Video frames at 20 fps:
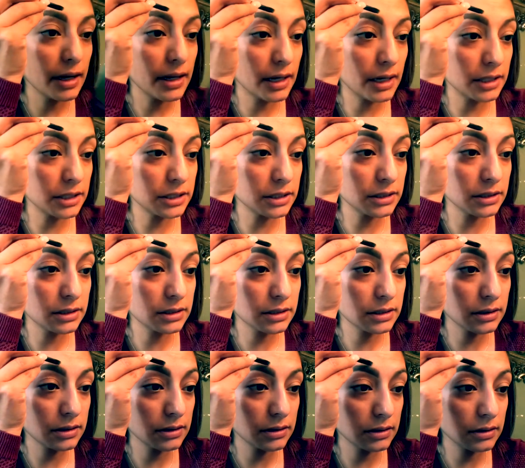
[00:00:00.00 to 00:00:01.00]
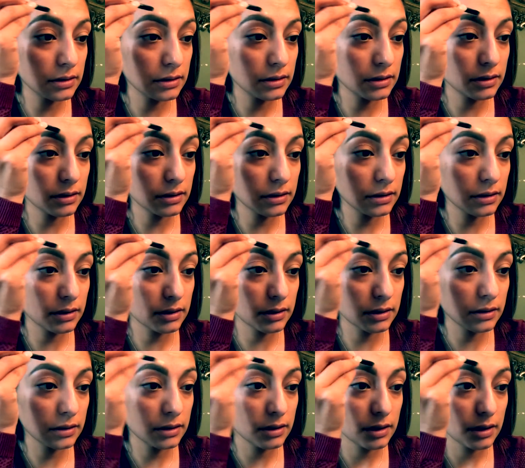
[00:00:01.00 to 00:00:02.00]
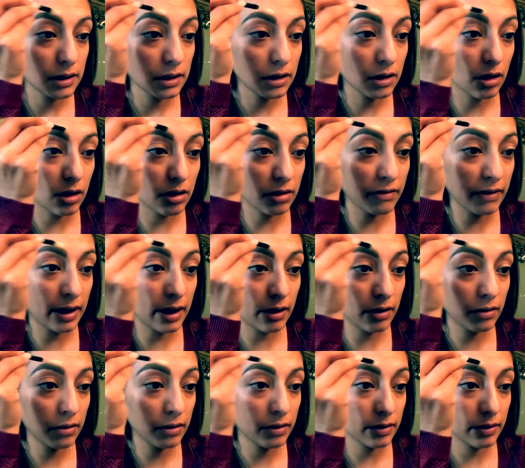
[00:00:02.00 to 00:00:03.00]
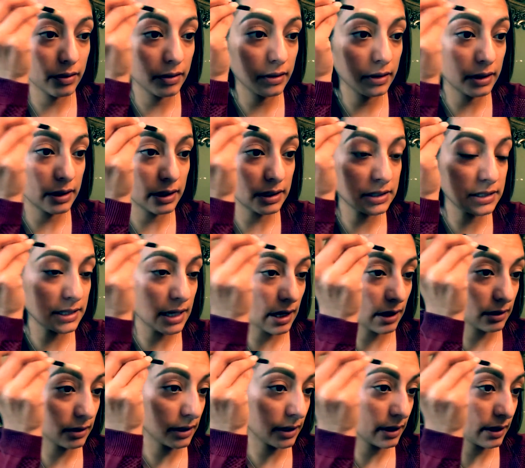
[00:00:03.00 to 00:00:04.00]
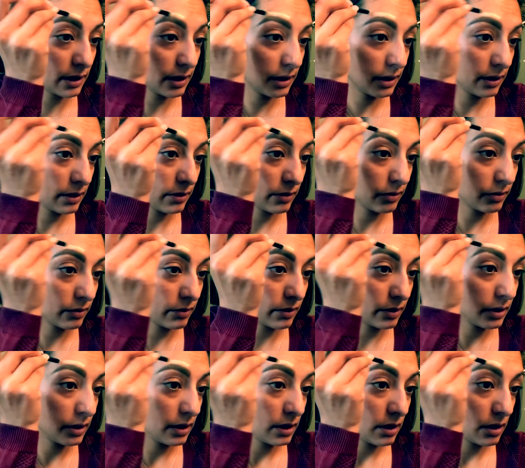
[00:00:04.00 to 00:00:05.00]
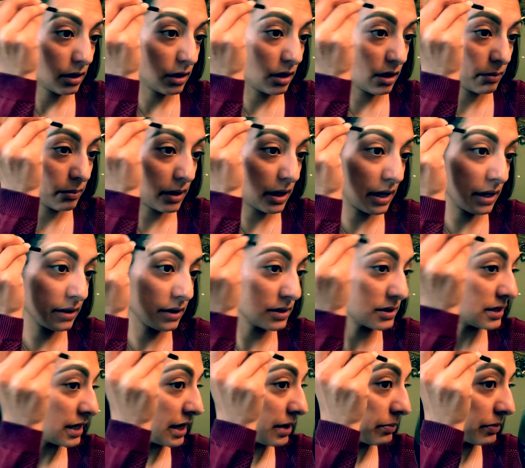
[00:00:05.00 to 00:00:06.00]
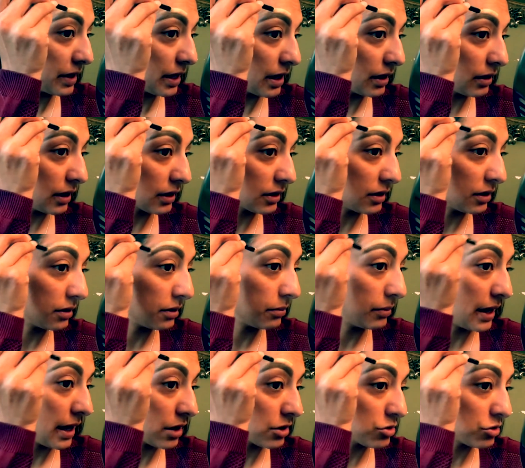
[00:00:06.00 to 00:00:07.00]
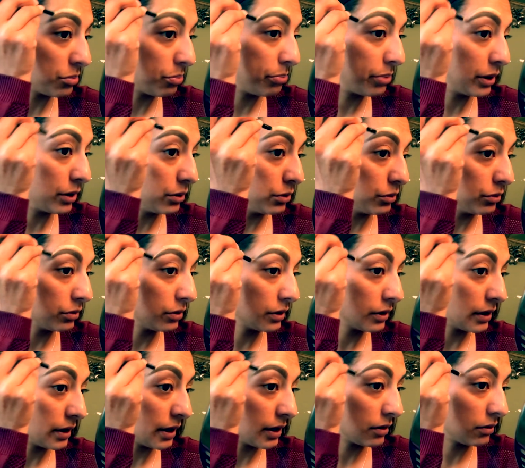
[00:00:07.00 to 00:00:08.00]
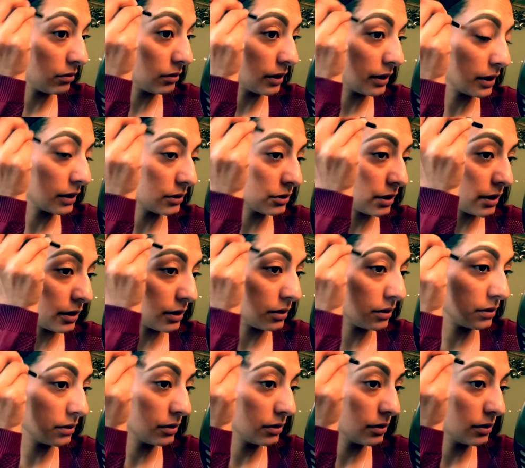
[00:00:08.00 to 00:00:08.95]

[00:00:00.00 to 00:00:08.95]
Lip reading: and I just carve out exactly on the same thing, like the actual bone. I don't like try to